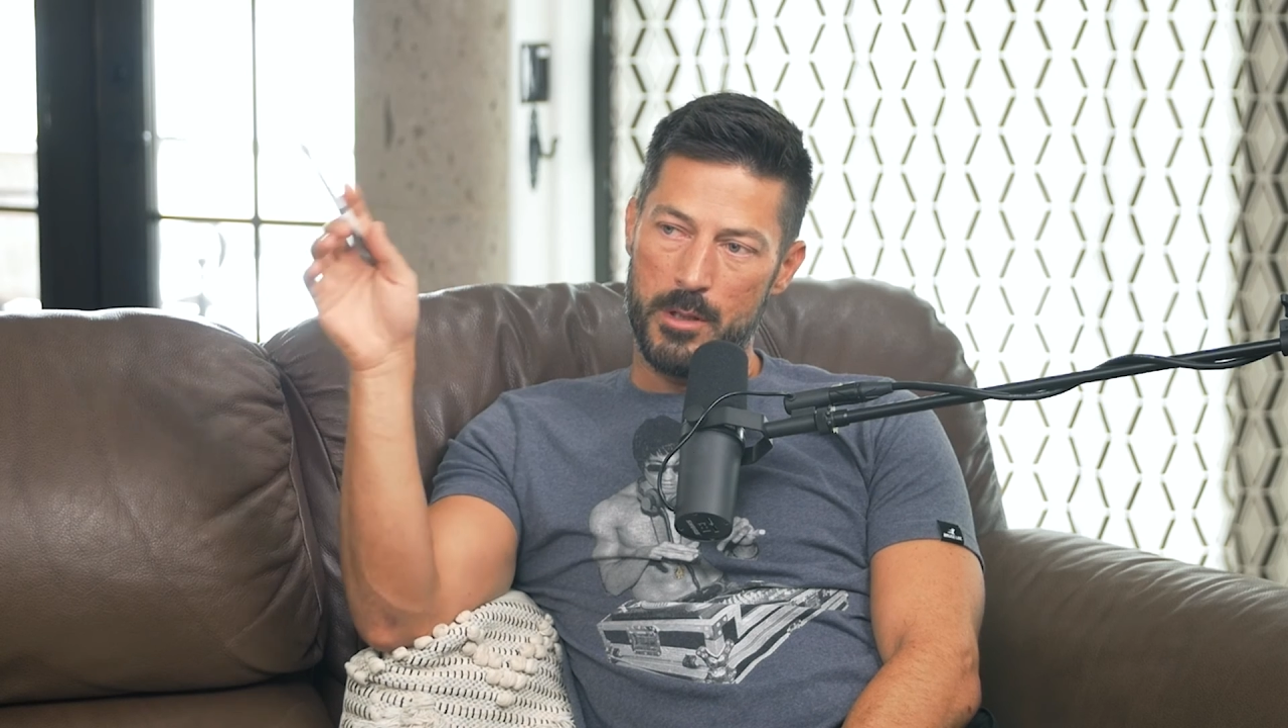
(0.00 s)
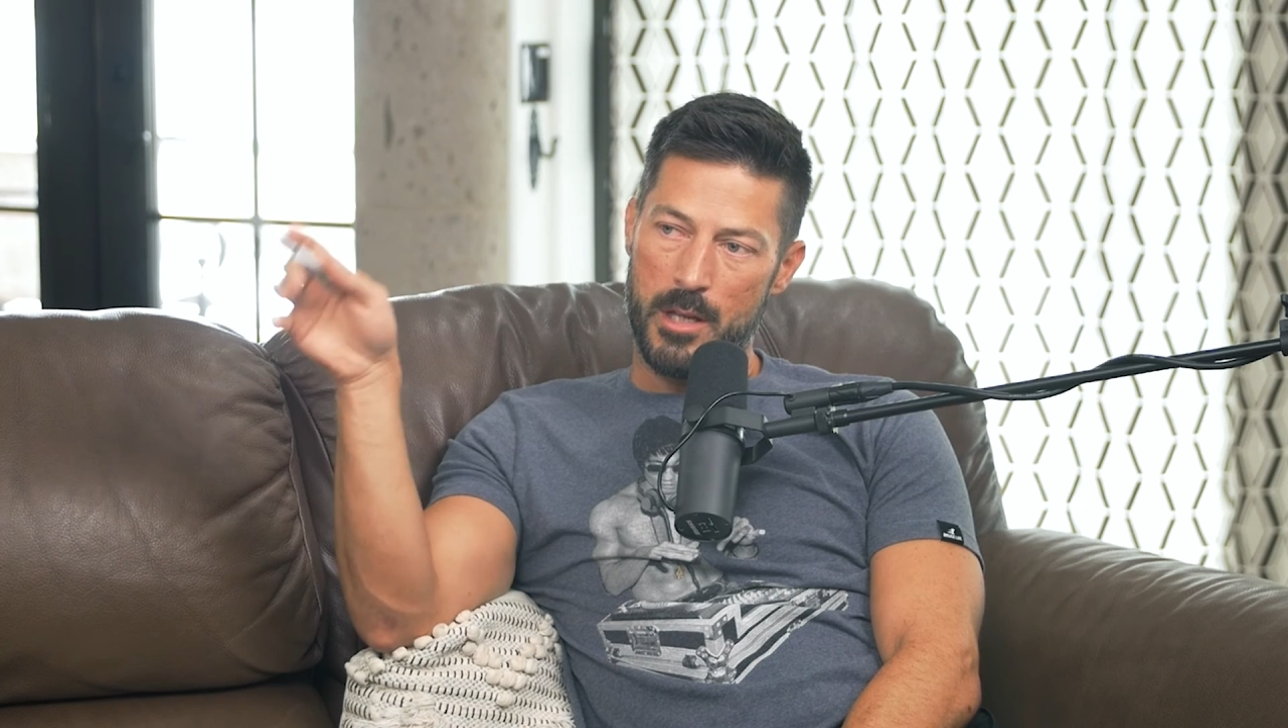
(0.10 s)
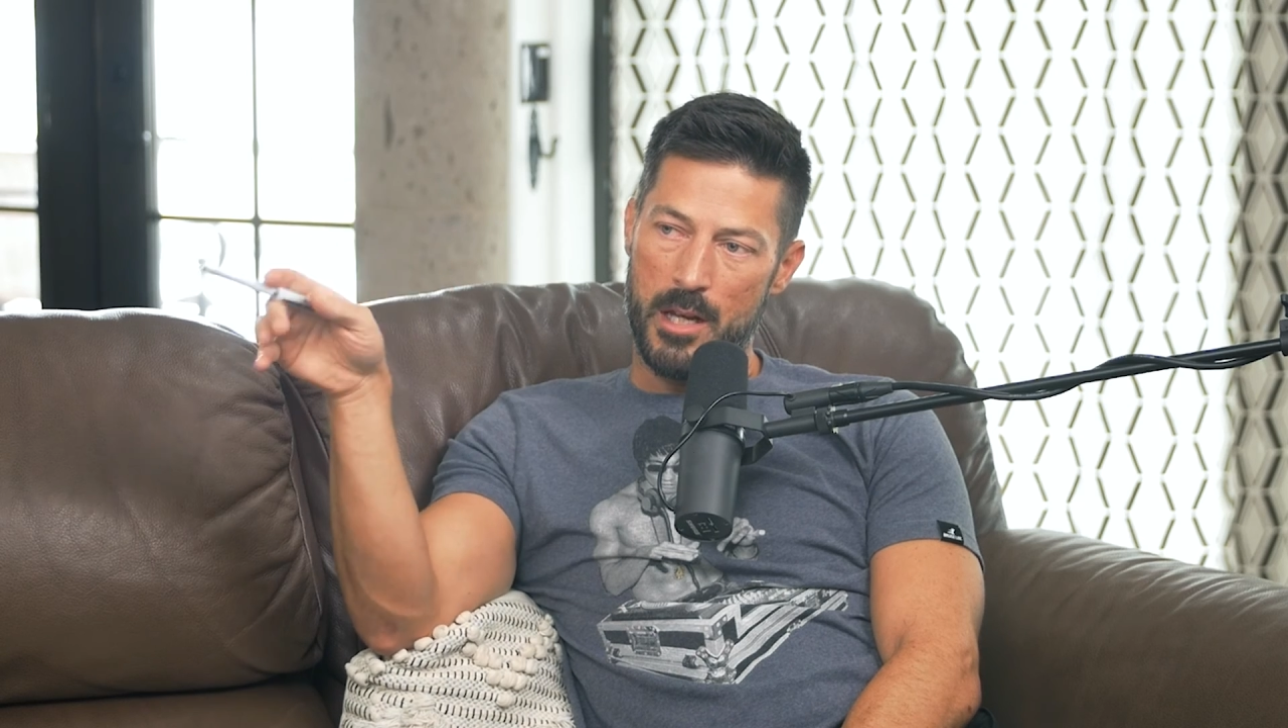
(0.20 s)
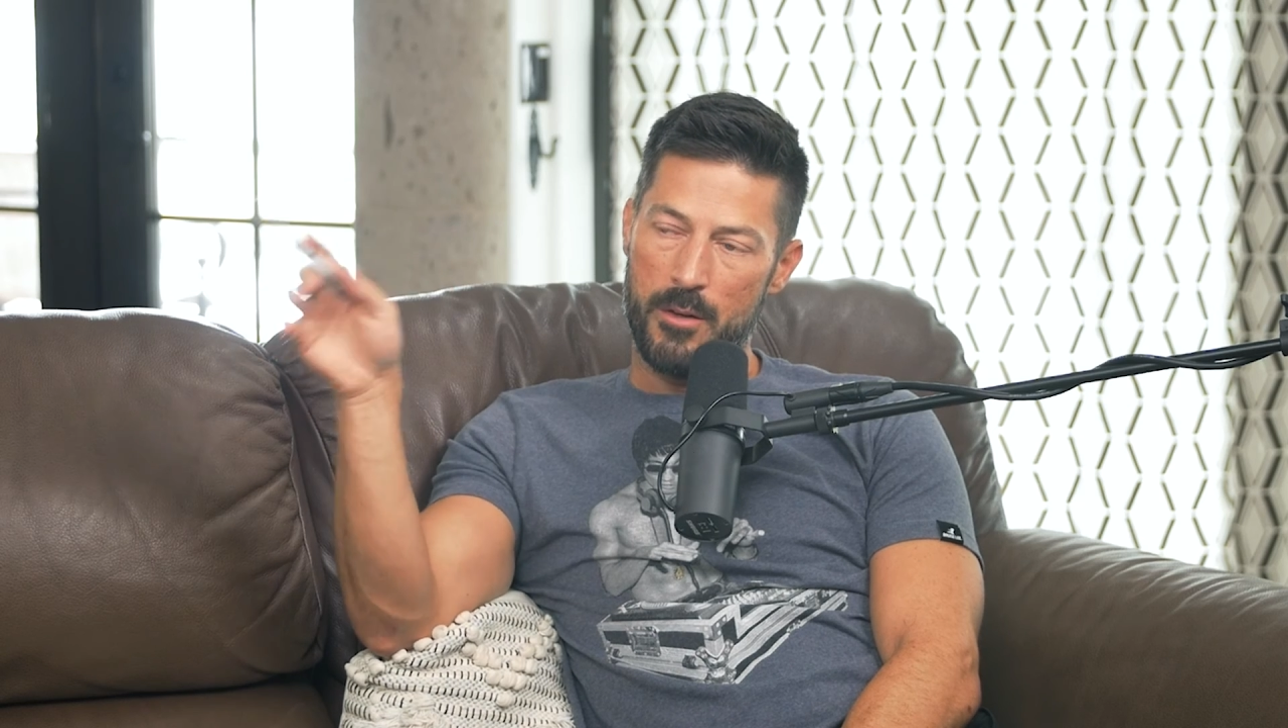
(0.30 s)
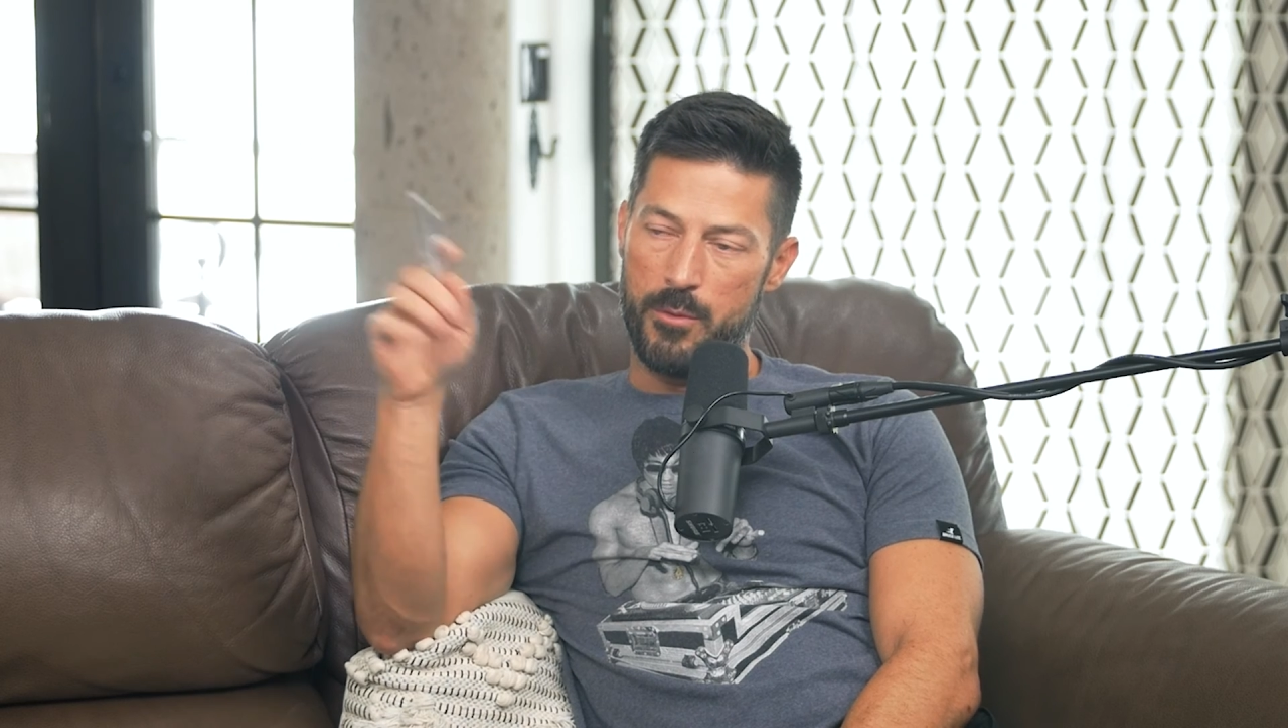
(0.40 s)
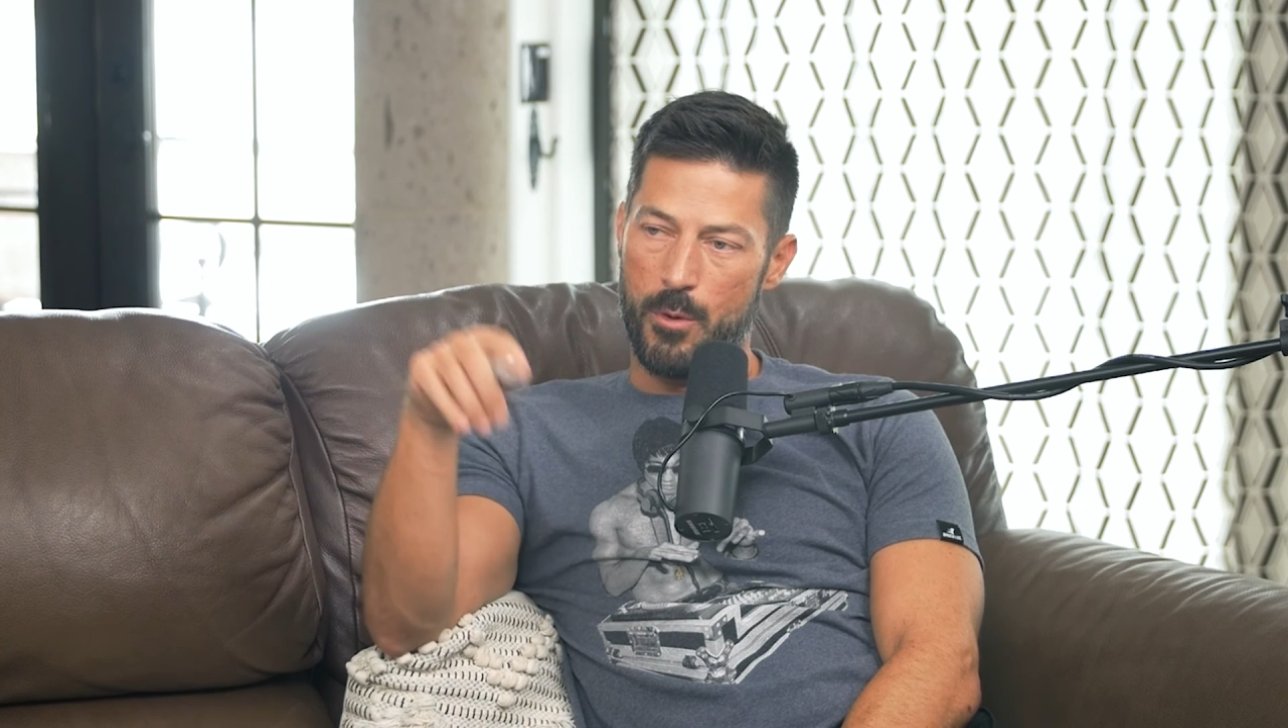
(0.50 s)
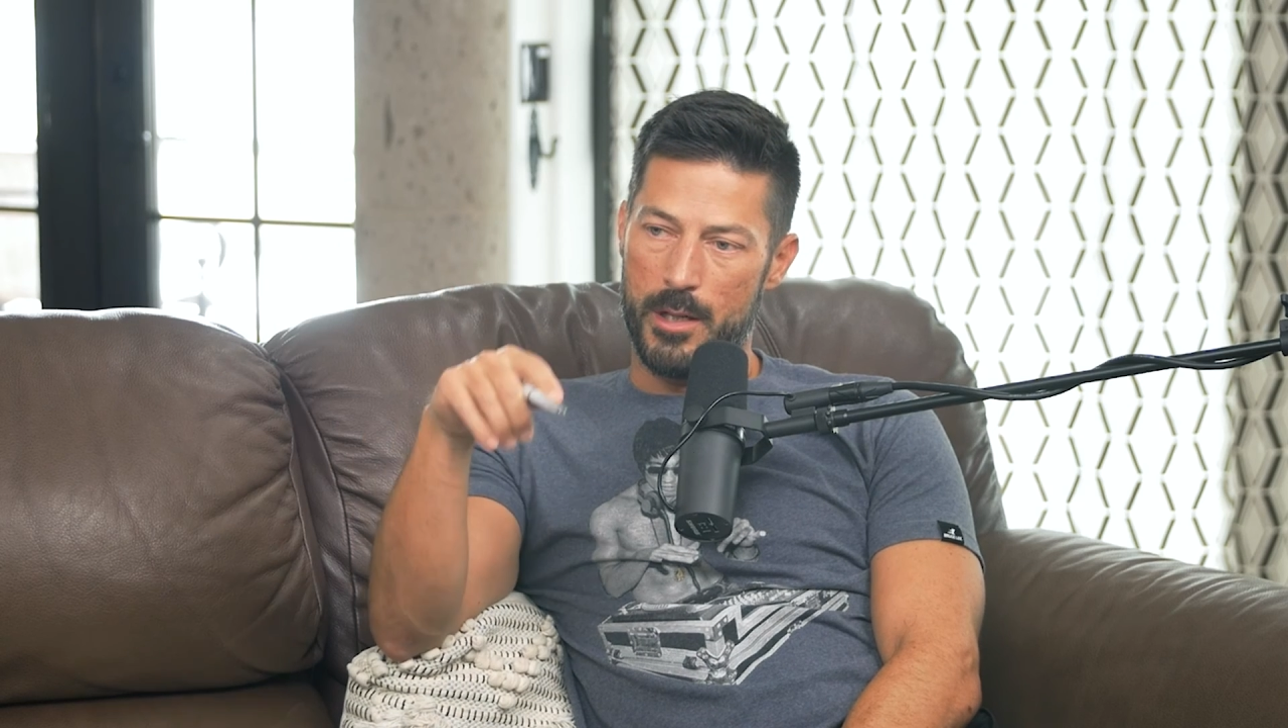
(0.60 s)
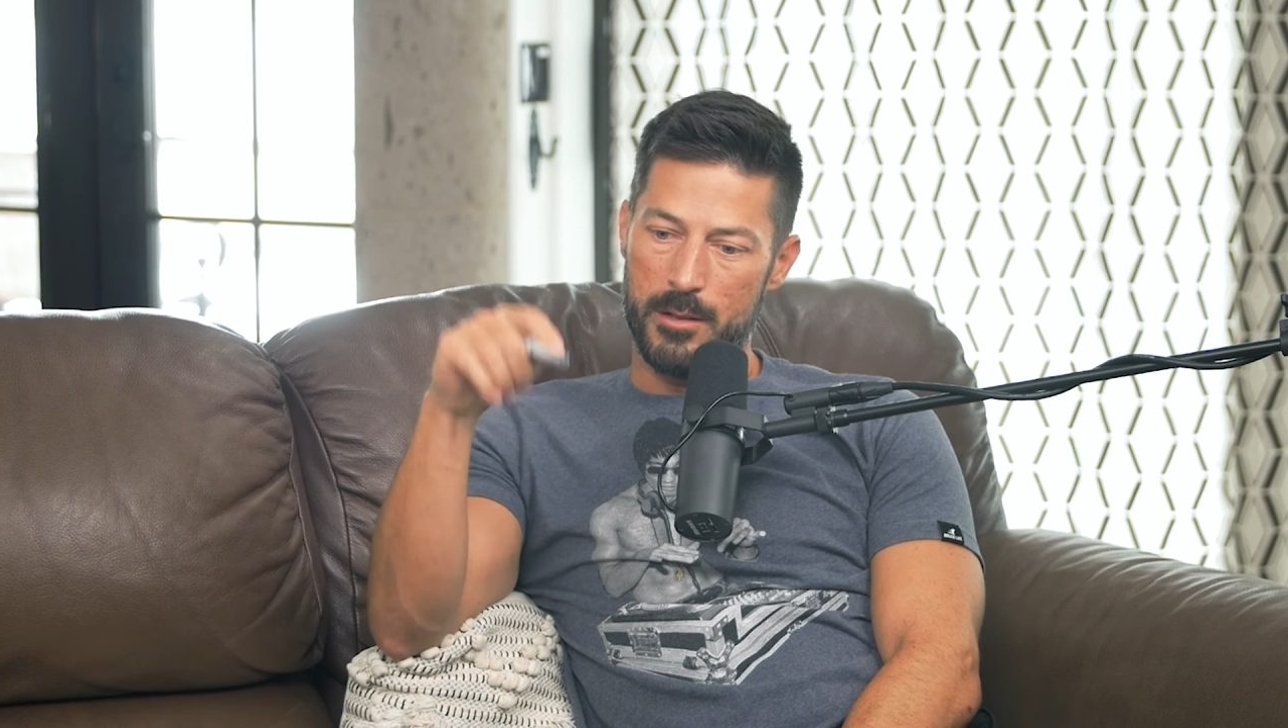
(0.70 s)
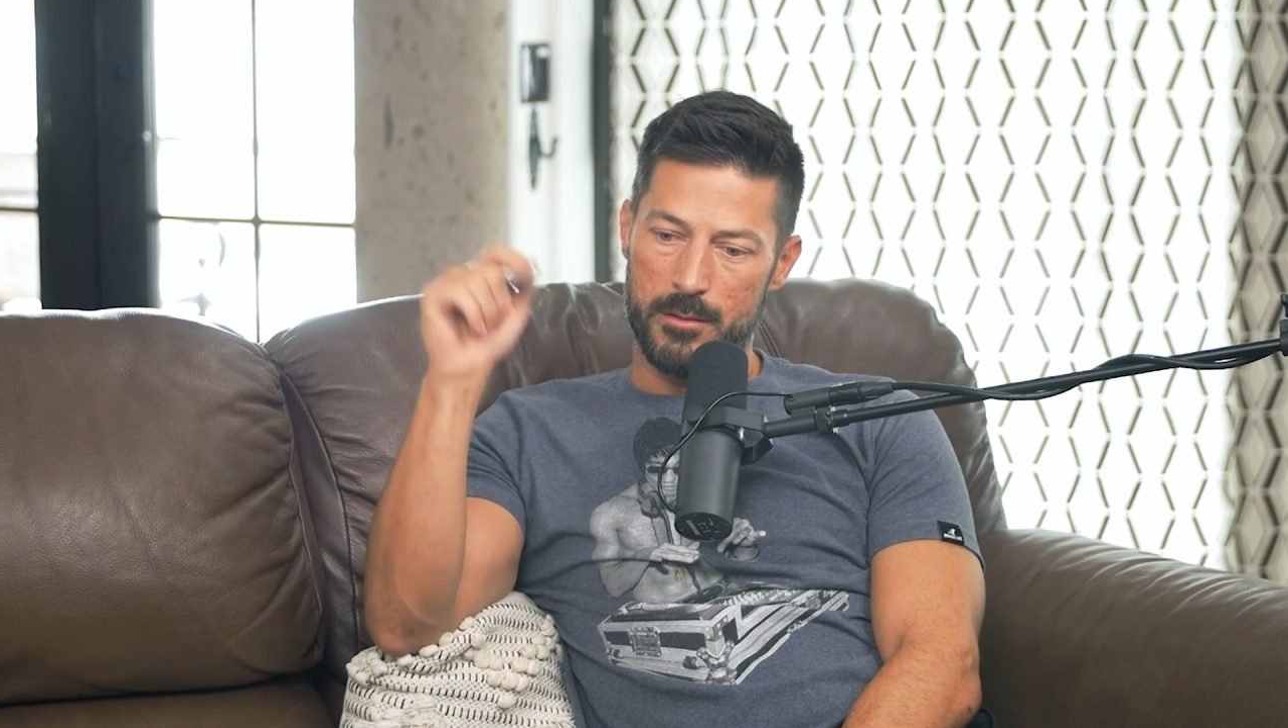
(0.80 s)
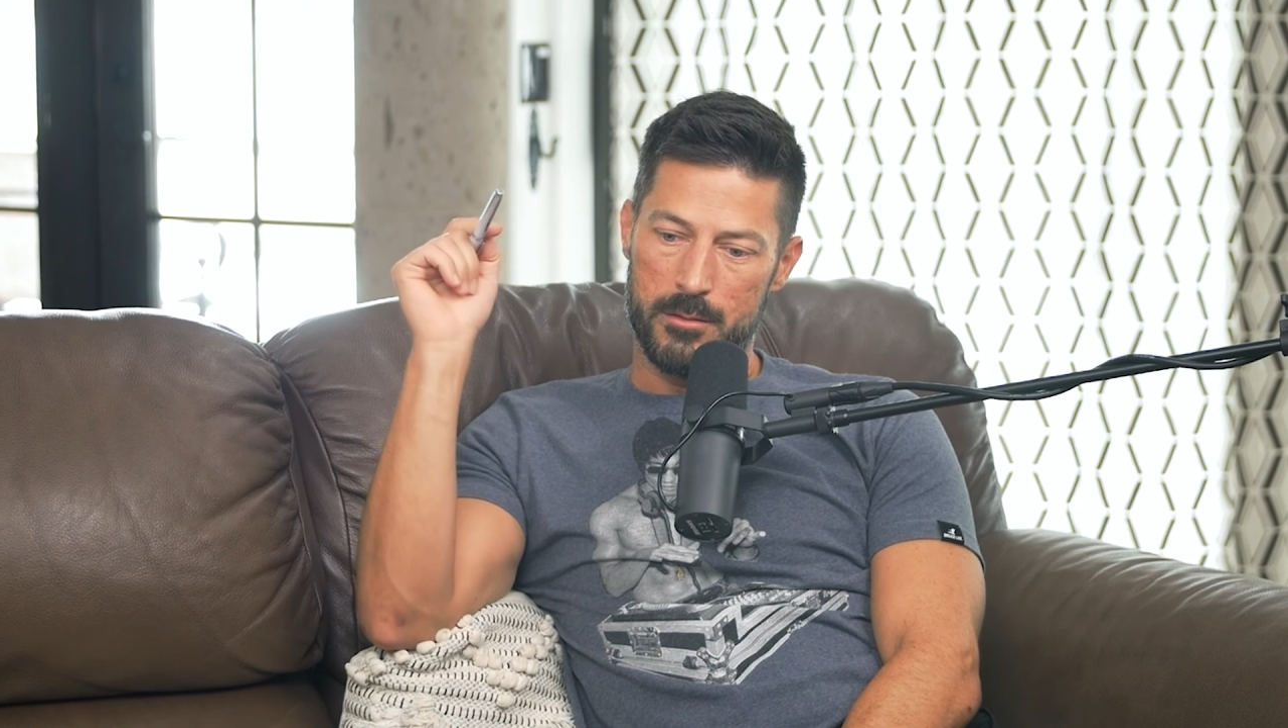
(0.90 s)
can afford
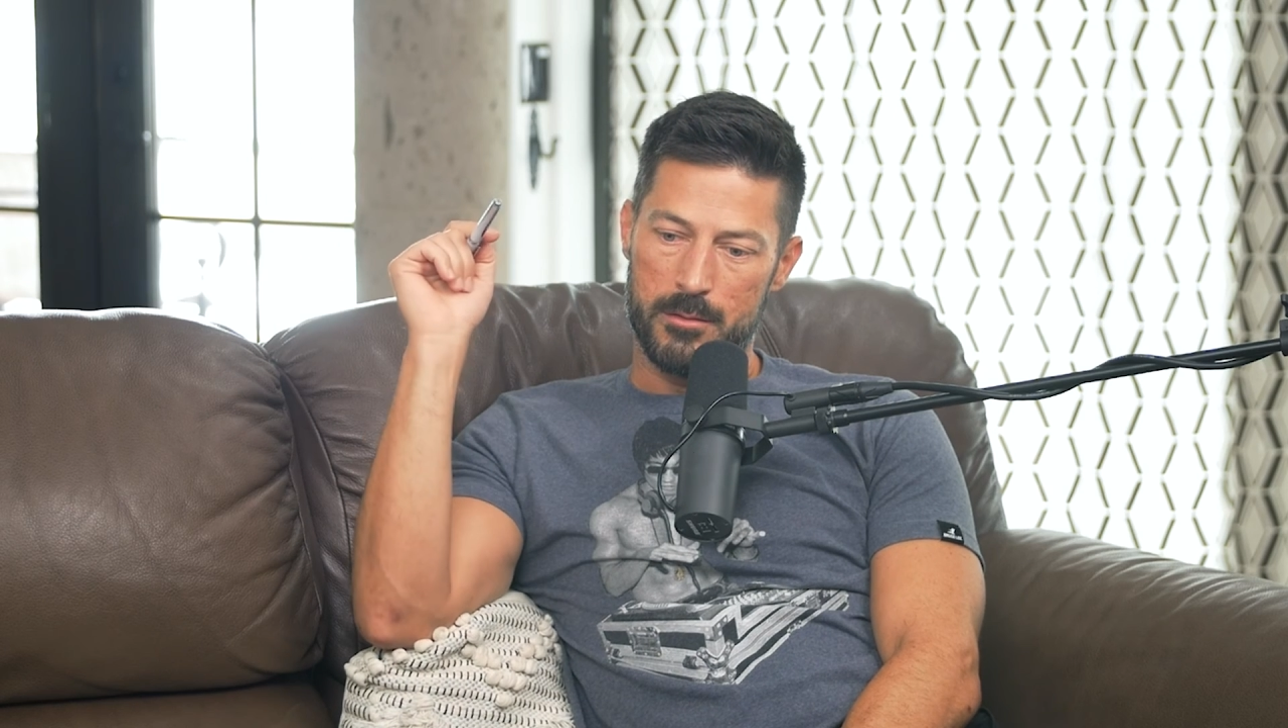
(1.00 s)
it